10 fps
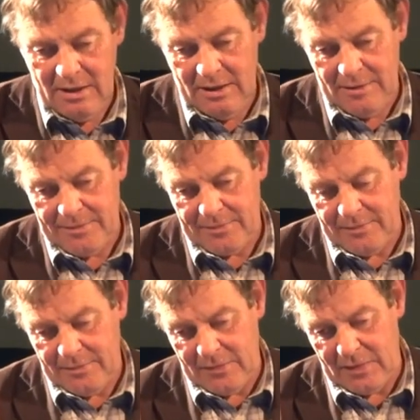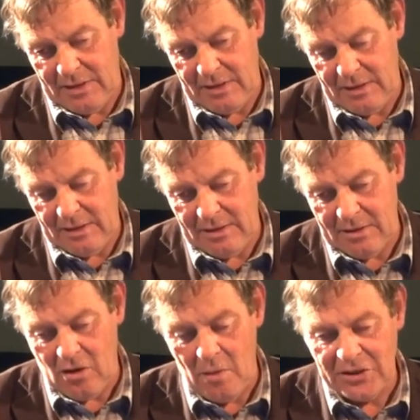and uh,
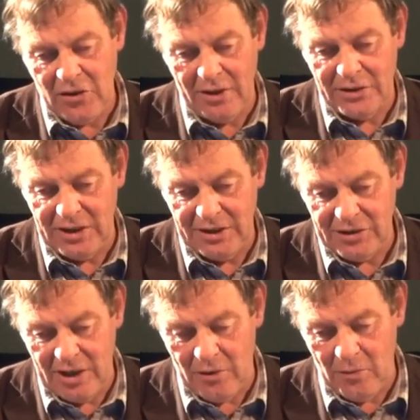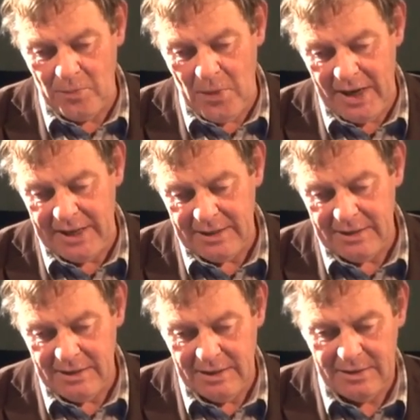comitology in general by uh,
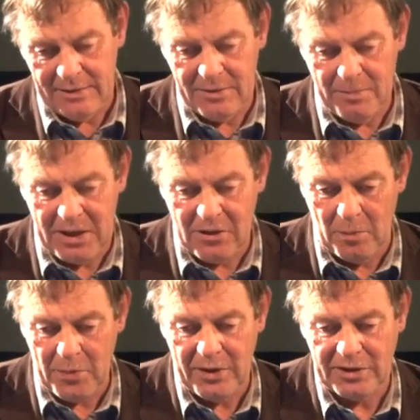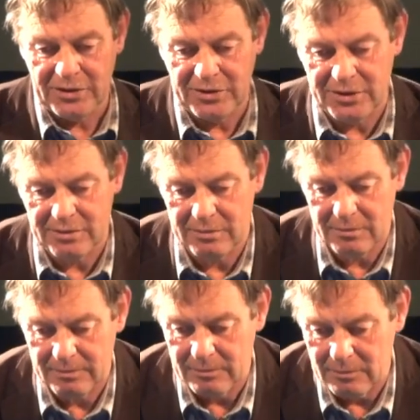big corporations.
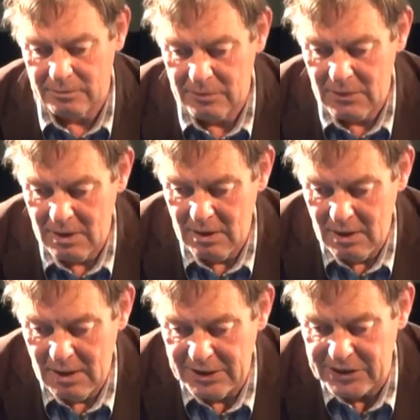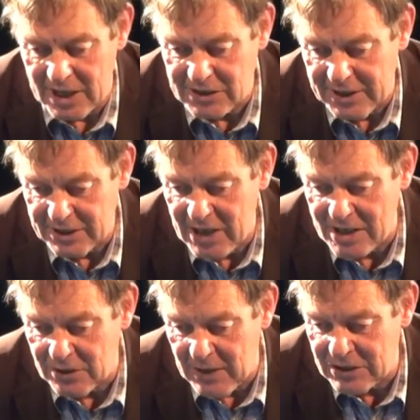It's scarcely an
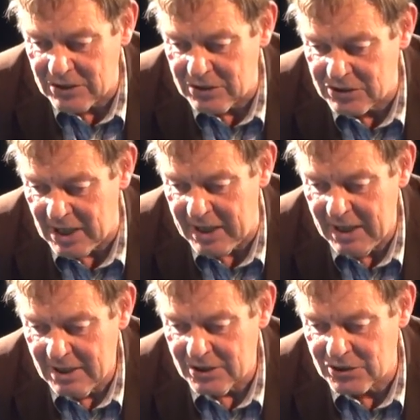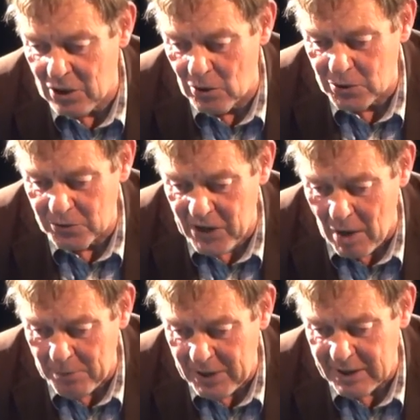exaggeration to say that social
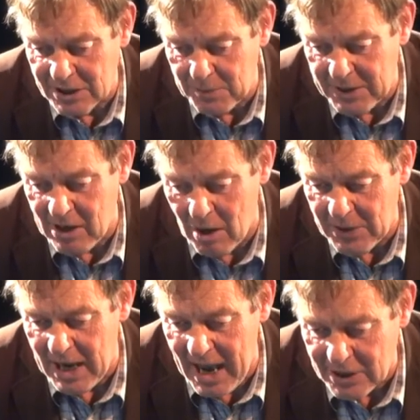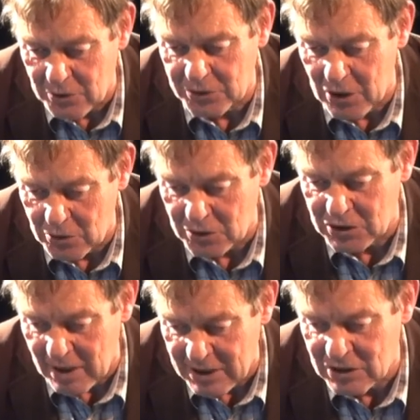dumping has become the actual social
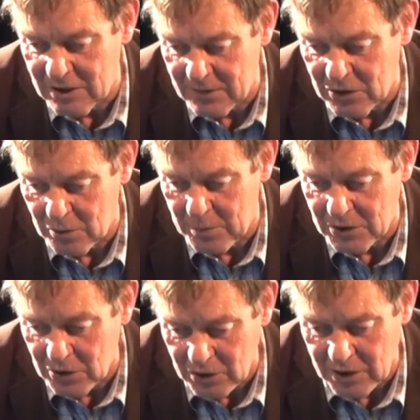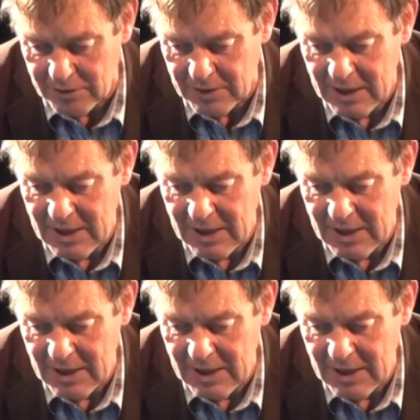strategy of the European Union